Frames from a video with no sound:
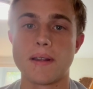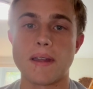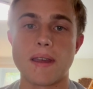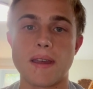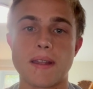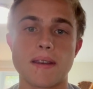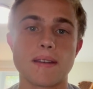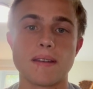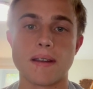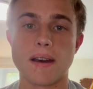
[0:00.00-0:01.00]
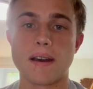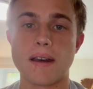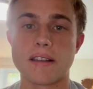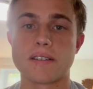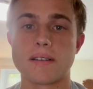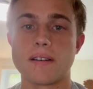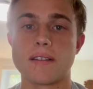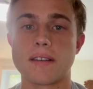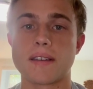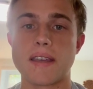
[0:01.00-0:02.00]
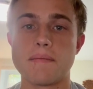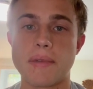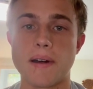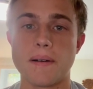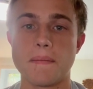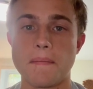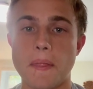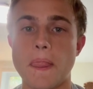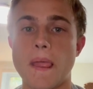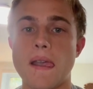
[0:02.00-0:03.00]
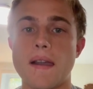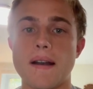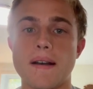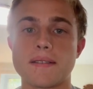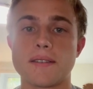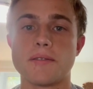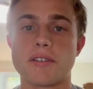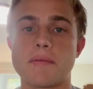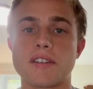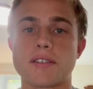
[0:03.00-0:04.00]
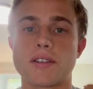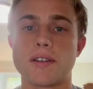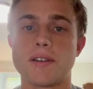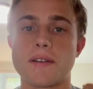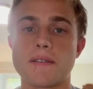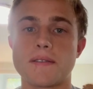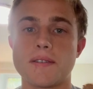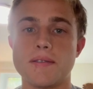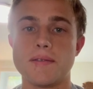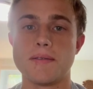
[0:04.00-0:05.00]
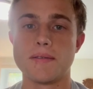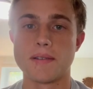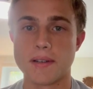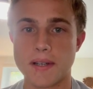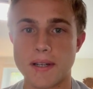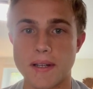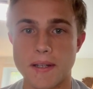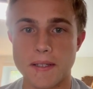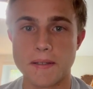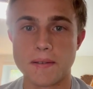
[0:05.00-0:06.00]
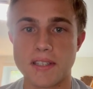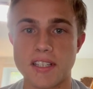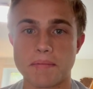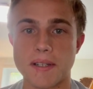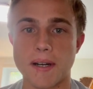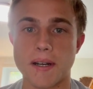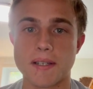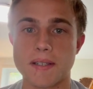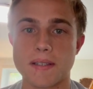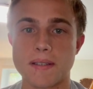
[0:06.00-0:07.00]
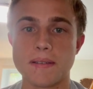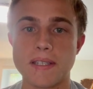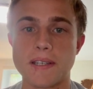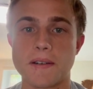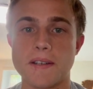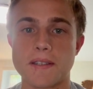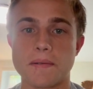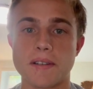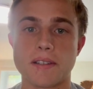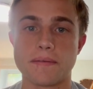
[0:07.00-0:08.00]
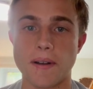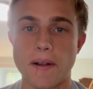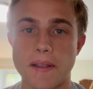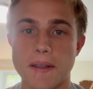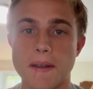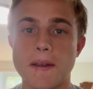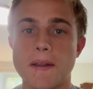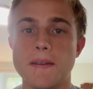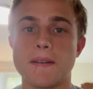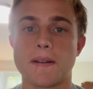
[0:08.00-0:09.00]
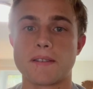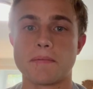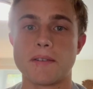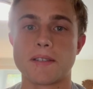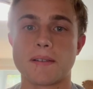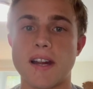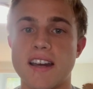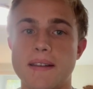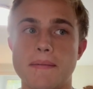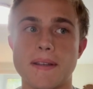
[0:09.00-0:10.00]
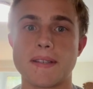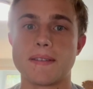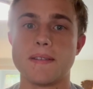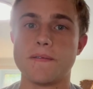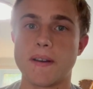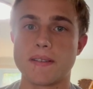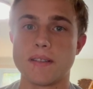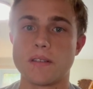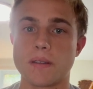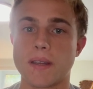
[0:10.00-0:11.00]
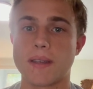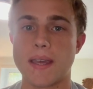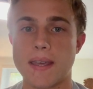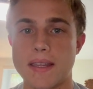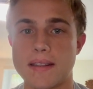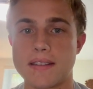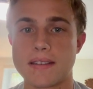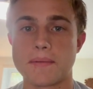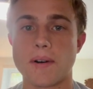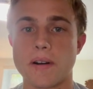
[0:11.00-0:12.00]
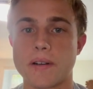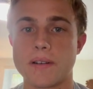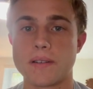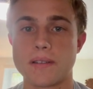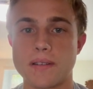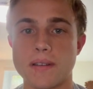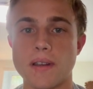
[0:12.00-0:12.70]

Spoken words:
and gait belt. So you want to make sure to use these precautions to decrease the risk of falling. You can also prescribe assistive devices like canes and walkers